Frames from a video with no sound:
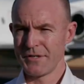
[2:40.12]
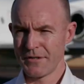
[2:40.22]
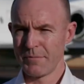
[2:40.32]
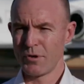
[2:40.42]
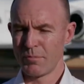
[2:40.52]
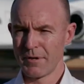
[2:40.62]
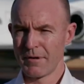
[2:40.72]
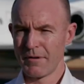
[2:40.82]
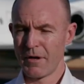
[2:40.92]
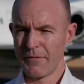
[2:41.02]
into the Pilbara
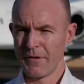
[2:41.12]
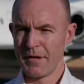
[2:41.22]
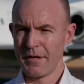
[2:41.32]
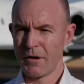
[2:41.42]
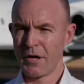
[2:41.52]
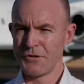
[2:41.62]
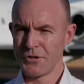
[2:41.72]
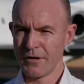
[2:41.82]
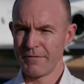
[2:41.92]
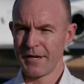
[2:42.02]
are a lot, the lion's
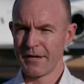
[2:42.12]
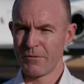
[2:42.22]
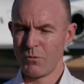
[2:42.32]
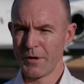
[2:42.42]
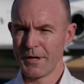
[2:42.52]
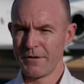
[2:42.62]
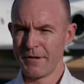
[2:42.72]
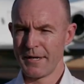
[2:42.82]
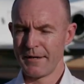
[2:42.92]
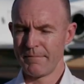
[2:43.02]
share of our work in,
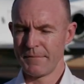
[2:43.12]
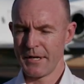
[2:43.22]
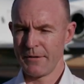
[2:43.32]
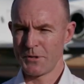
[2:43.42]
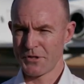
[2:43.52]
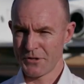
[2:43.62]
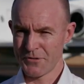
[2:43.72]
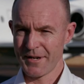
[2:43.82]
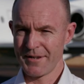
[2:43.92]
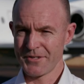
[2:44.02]
uh, in Western
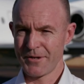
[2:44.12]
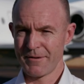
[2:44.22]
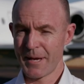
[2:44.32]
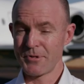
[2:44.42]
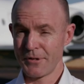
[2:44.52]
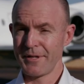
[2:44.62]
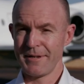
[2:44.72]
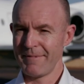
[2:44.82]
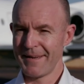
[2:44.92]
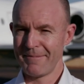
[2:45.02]
Australia. So
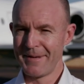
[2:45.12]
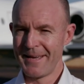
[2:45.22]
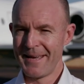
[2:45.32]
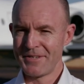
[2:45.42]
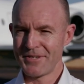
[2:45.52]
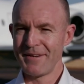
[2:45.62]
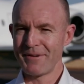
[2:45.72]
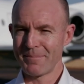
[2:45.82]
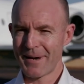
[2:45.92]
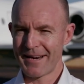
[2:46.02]
absolutely a uh,
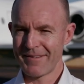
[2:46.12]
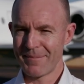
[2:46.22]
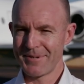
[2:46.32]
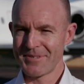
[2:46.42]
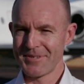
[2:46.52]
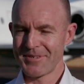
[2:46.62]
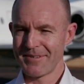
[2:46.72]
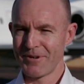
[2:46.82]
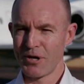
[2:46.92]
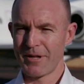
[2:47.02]
significant part of our business
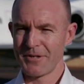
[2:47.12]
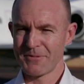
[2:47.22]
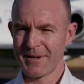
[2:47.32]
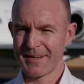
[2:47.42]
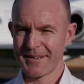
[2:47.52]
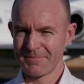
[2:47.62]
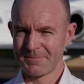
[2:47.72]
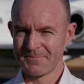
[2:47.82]
and very close to our heart.